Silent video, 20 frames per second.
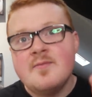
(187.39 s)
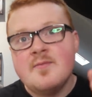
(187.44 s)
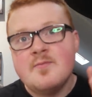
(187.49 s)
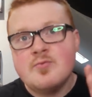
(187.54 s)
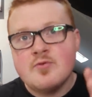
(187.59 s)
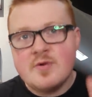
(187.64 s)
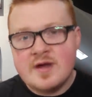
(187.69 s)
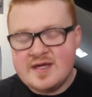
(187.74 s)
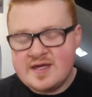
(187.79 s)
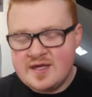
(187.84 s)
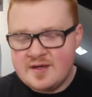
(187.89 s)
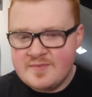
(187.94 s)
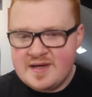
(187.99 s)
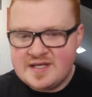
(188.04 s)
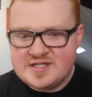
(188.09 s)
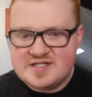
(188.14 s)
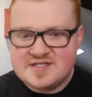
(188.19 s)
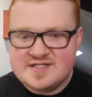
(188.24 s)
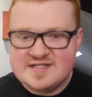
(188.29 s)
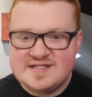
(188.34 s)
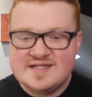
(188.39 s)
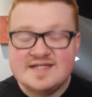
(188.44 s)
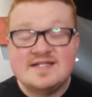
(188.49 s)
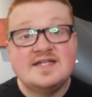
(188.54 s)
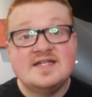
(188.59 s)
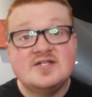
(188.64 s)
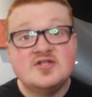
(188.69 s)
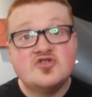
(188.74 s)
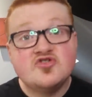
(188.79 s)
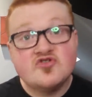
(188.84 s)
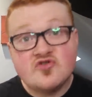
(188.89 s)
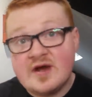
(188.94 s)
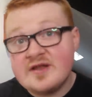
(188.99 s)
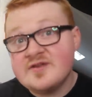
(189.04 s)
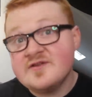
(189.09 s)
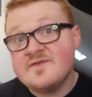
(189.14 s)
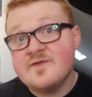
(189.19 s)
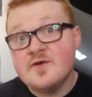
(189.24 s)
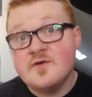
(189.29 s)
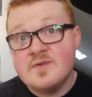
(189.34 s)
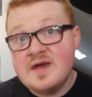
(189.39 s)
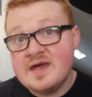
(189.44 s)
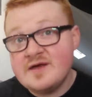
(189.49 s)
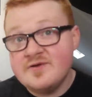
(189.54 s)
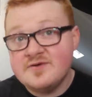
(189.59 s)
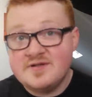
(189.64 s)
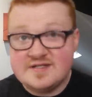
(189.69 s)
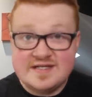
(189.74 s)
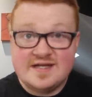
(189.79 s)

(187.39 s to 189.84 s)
breaking Manchester City's transfer record.